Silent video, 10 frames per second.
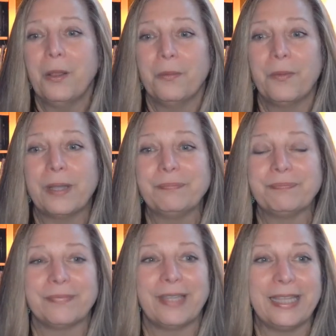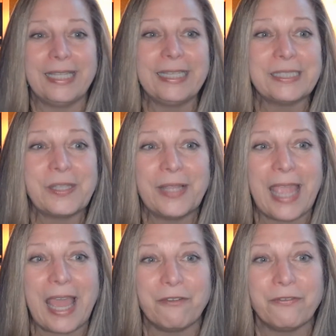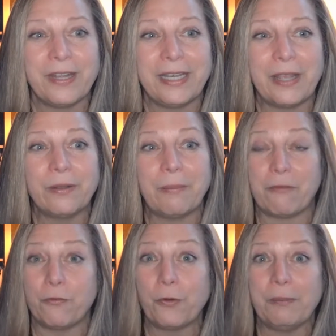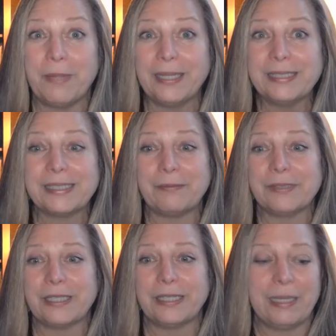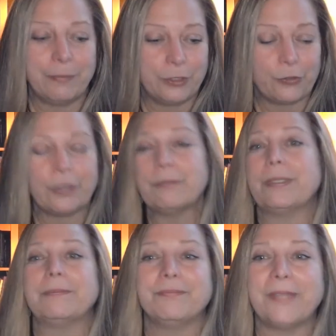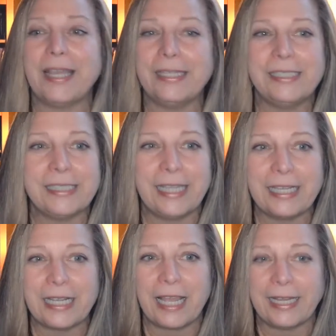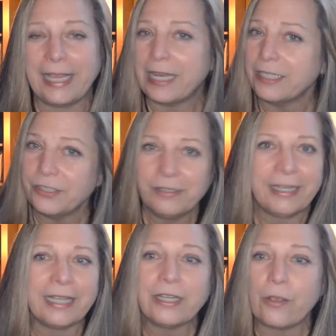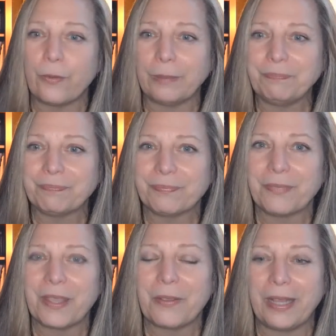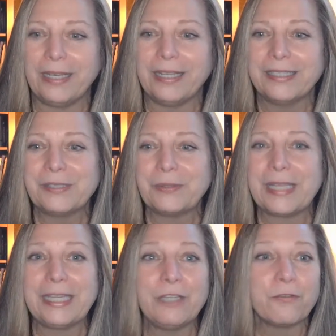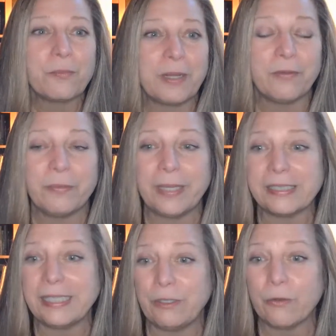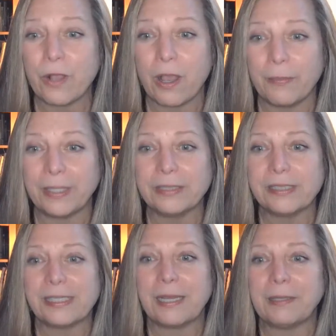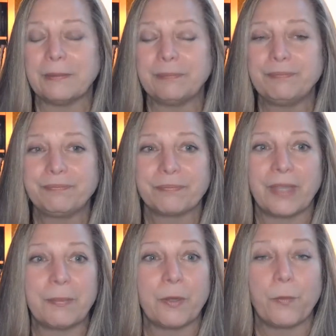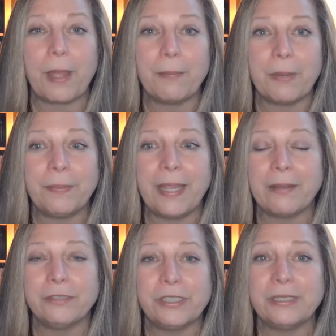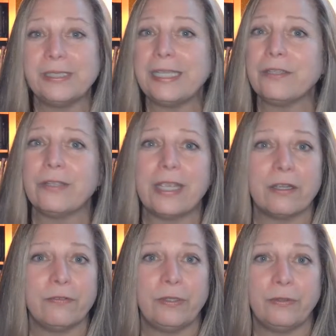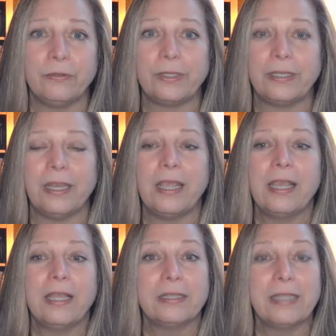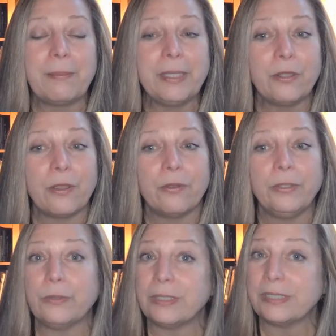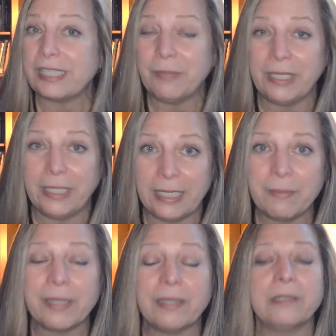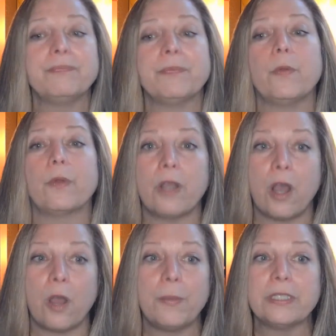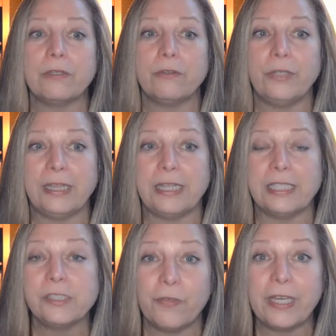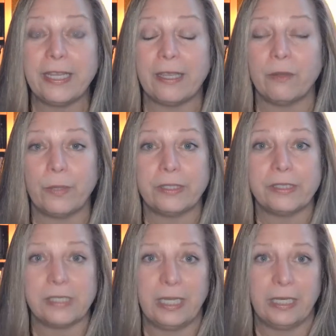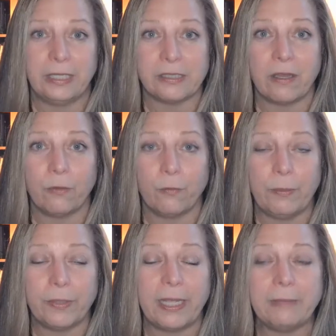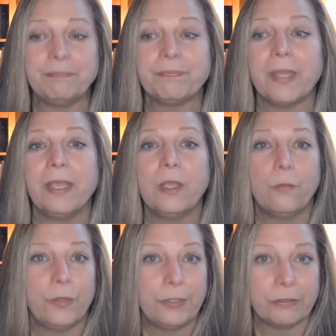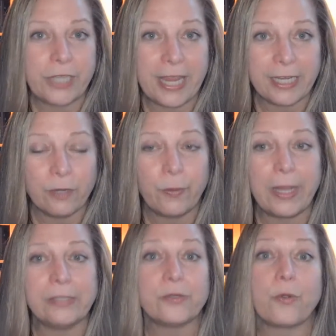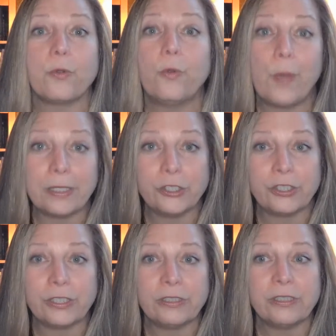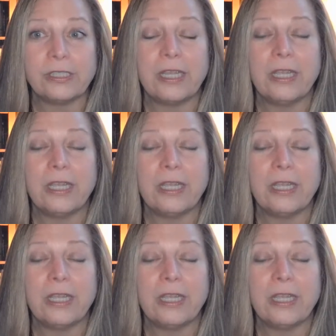Well, I think that's all I have right now. I'm at 40 minutes. I was going to keep it short, but I get going. All right. So thank you for being with me. I see no comments. I'm going to wrap up now. Just take good care of you and let me know. You can send me an email or comment underneath this video once it's on replay with your takeaways or questions.